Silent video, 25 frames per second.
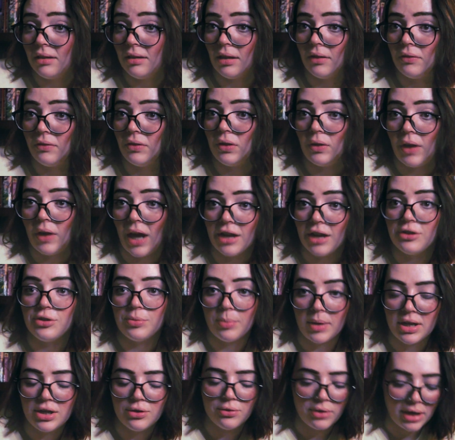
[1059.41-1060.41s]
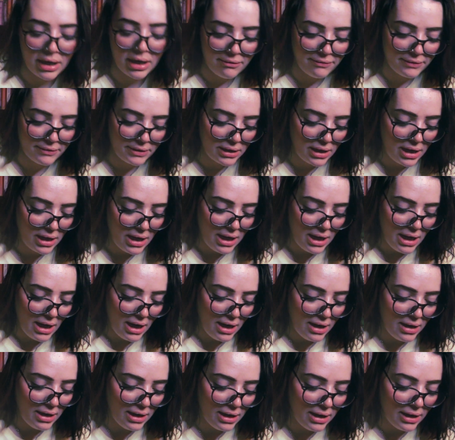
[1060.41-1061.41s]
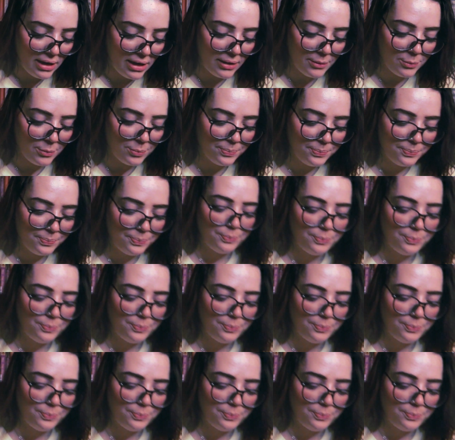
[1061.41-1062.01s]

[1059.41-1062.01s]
if you catch my drift. Then